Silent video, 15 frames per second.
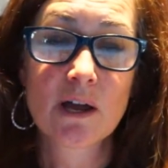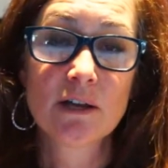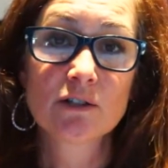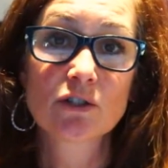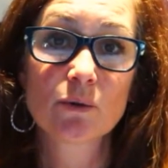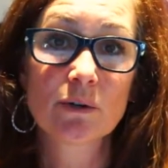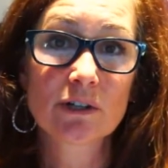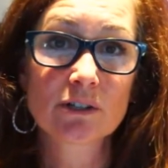
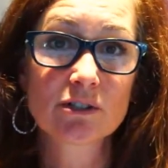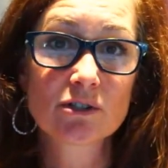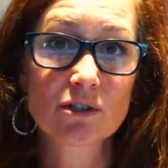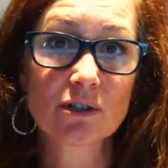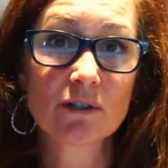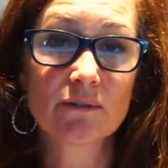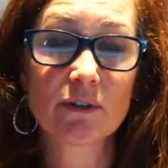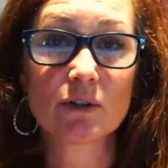So it'll
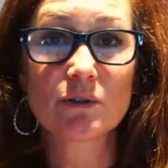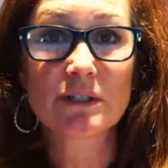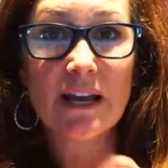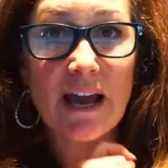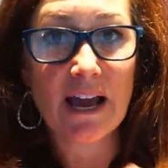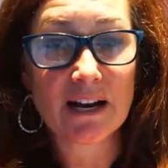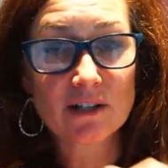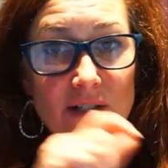serve you to
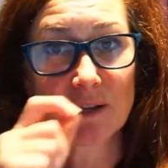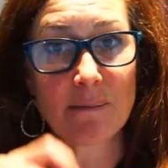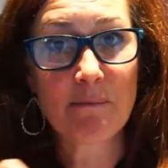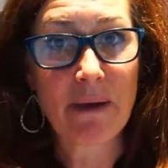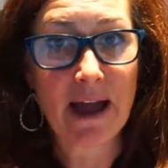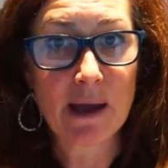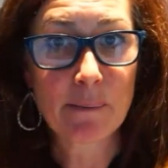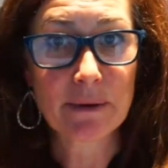actually
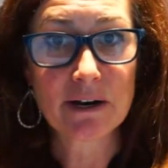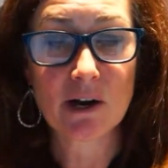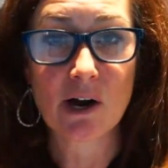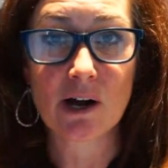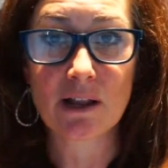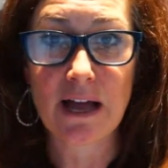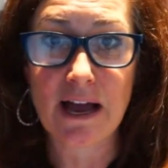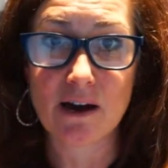map it
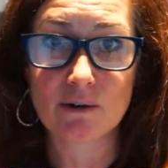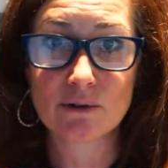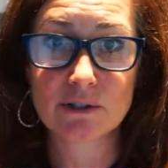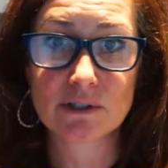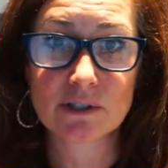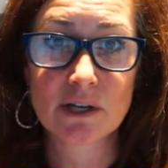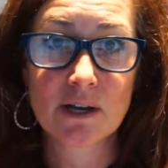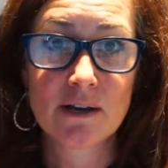all
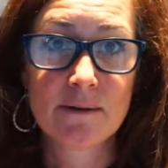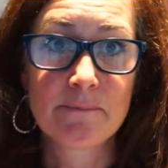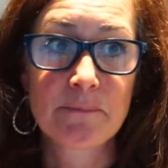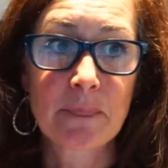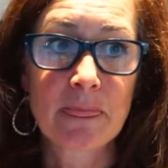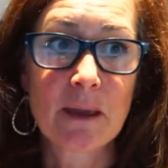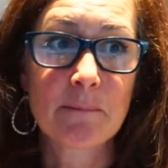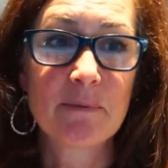out
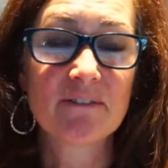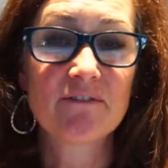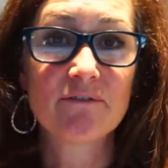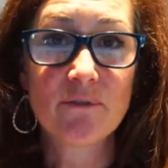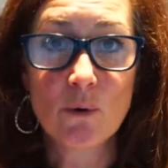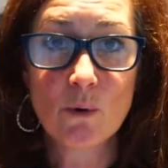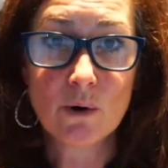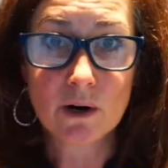
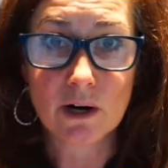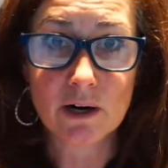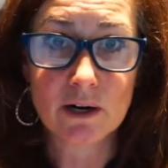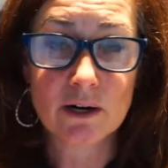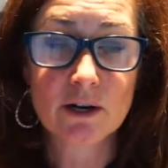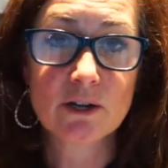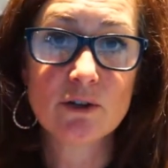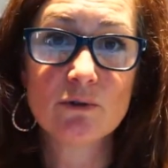
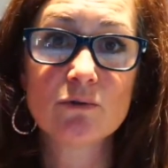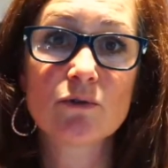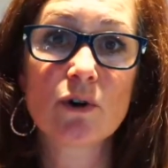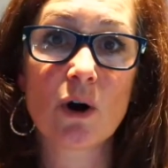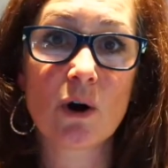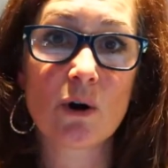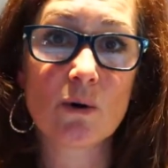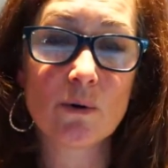before you
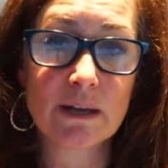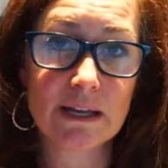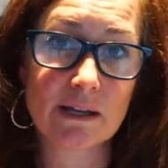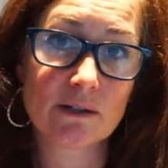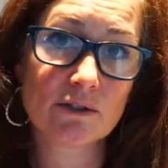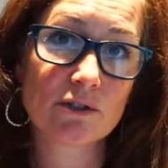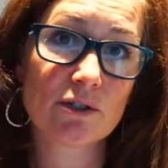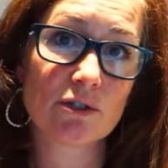go
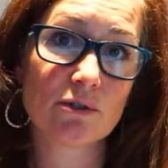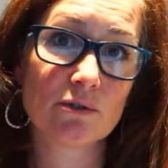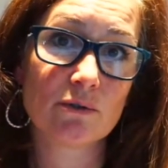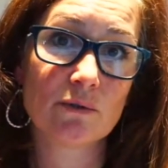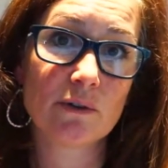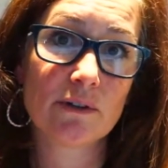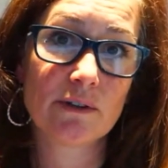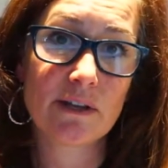
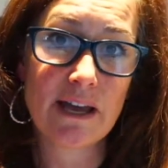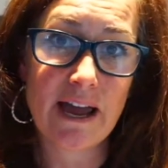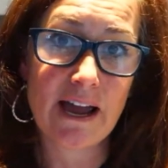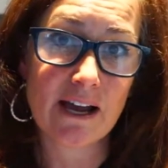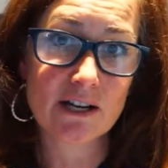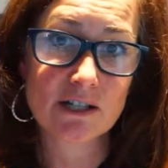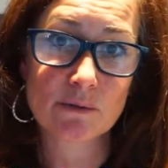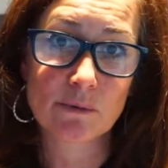into the
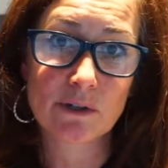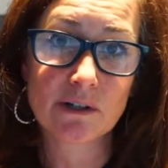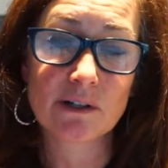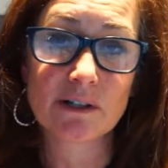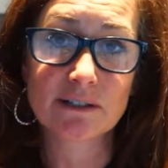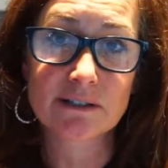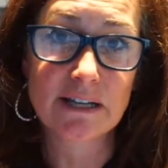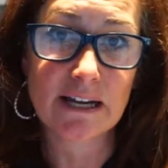actual
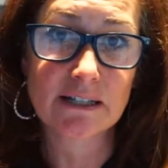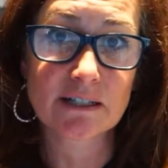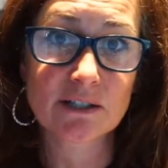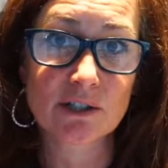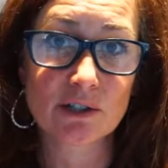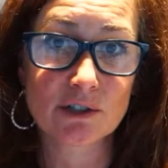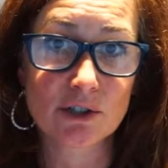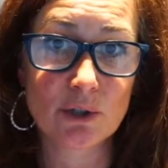
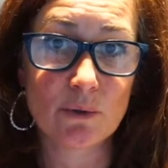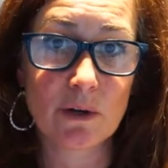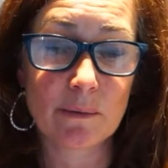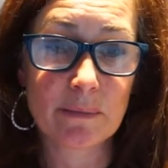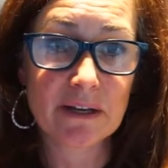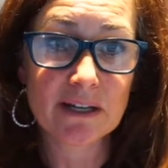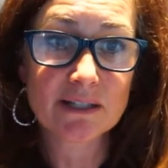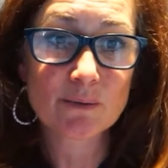technical tool.
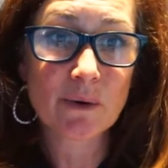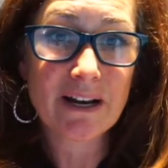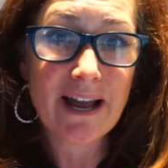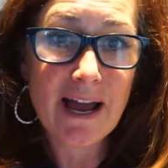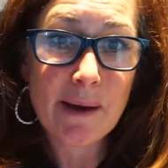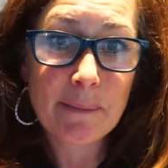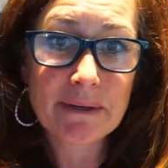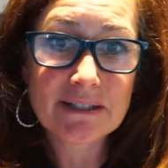Because what
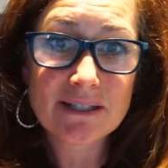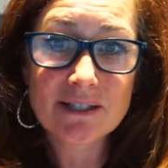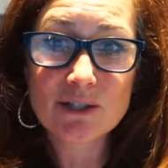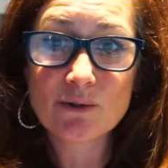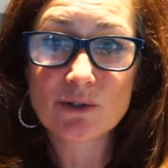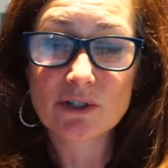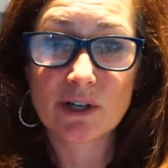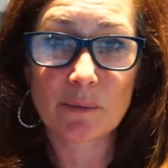happens is you
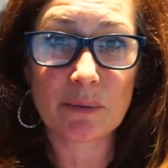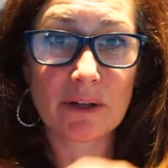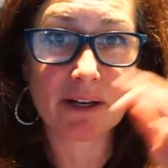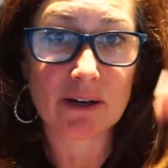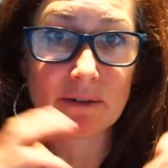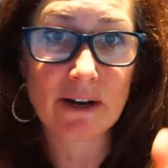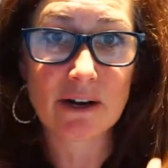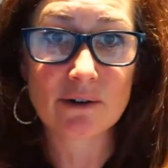start playing
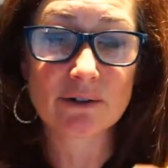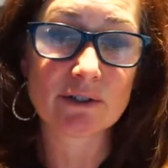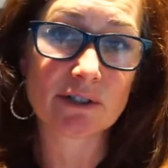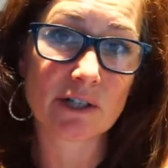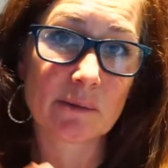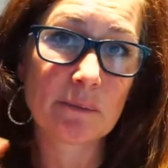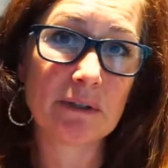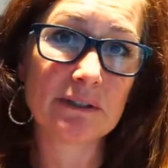around, you
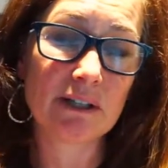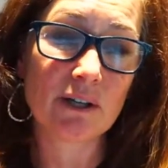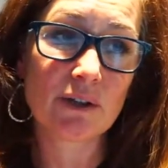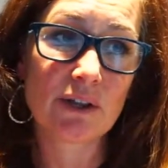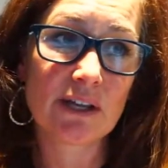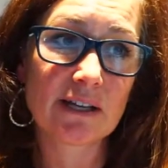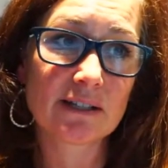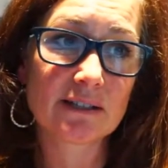start building
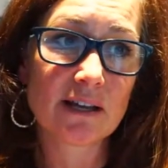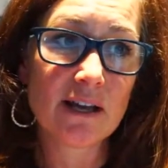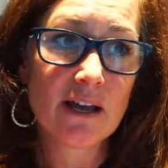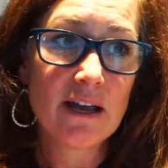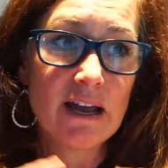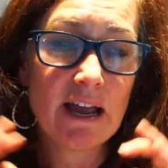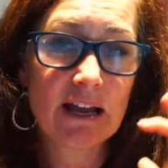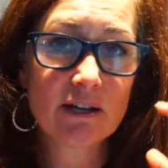things,
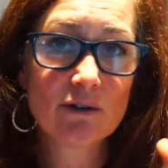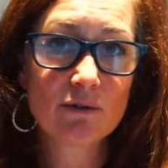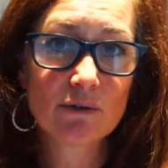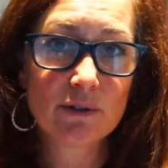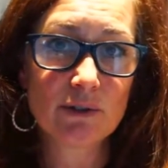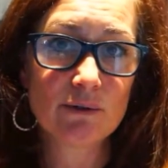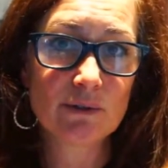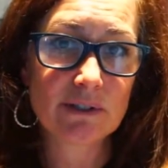and you
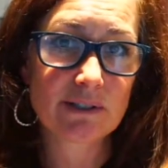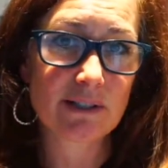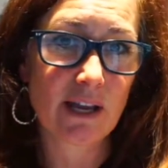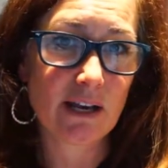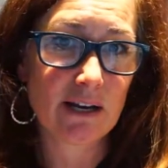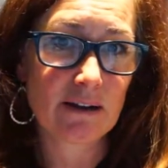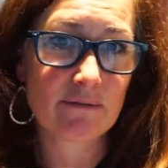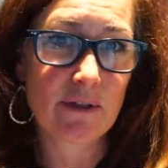lose
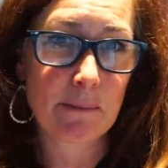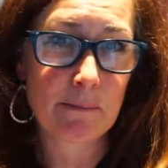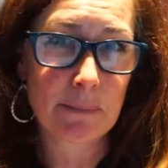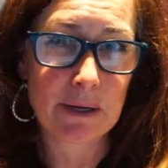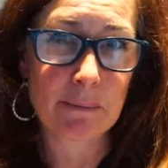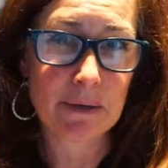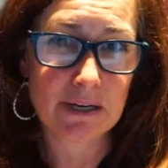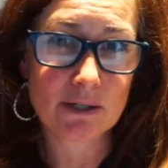sight of that
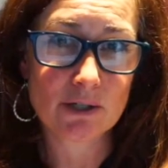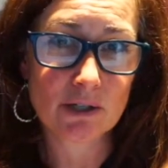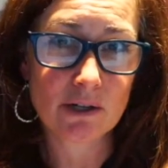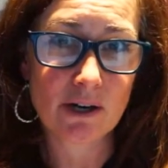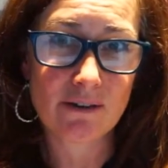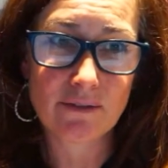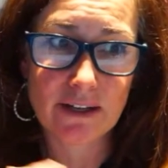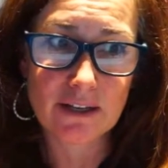big picture
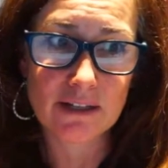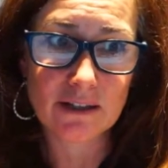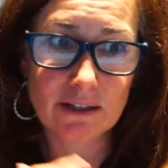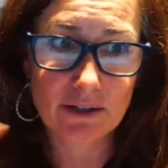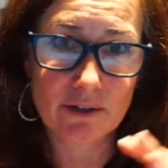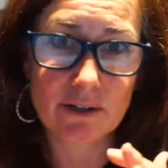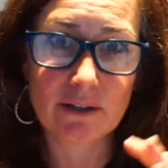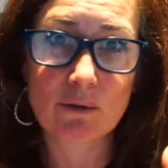of like
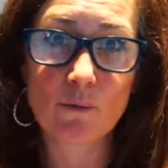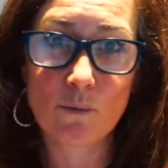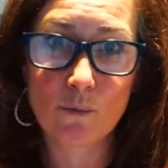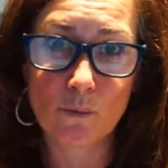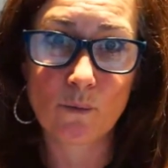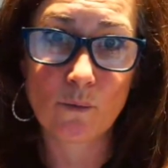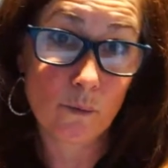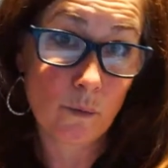literally
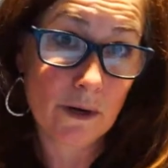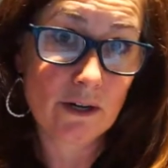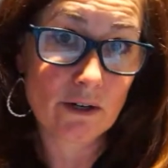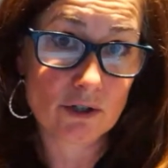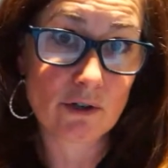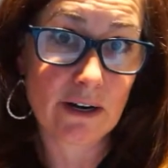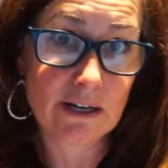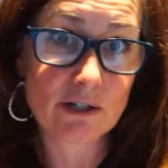what you're
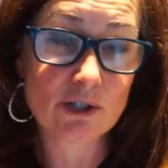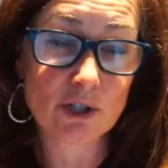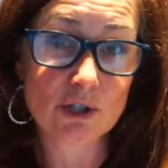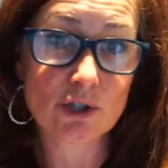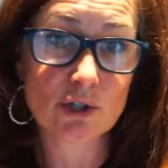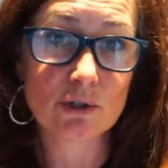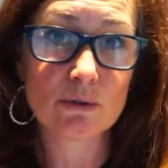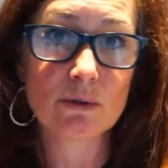trying to
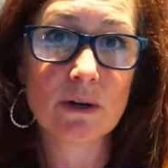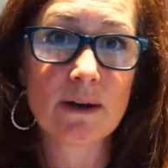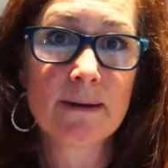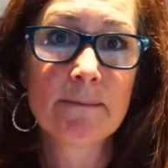do.